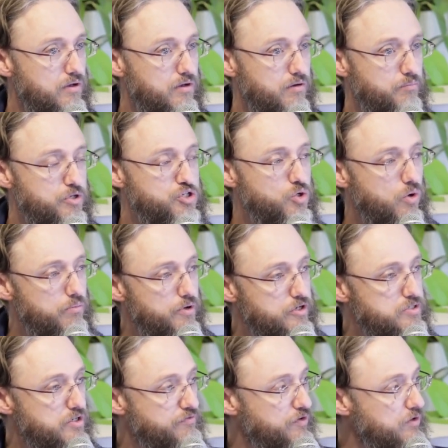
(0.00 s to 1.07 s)
But you are
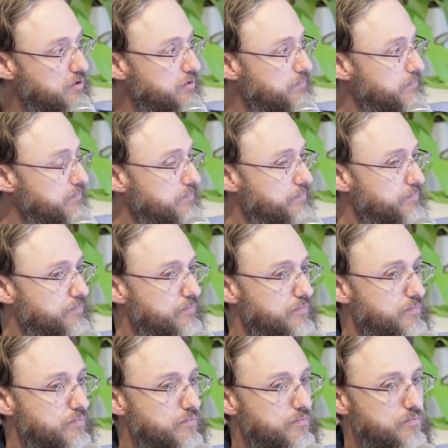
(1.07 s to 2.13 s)
merciful.
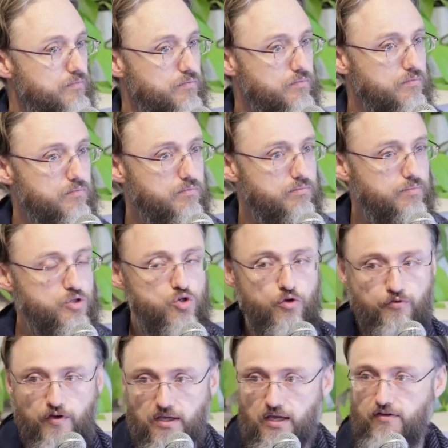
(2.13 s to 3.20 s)
But
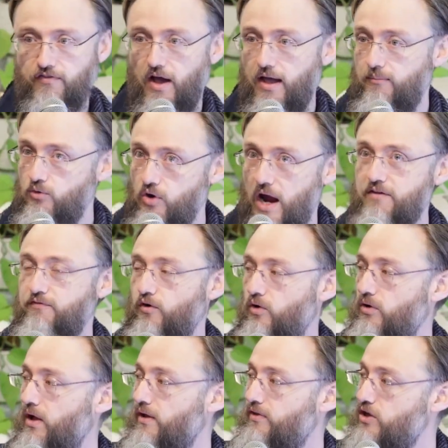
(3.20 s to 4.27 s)
you forgive. I am
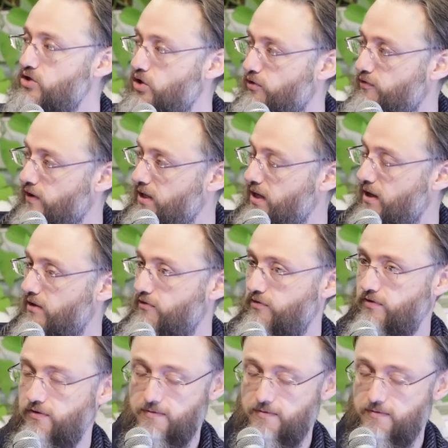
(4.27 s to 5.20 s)
grateful that you forgive.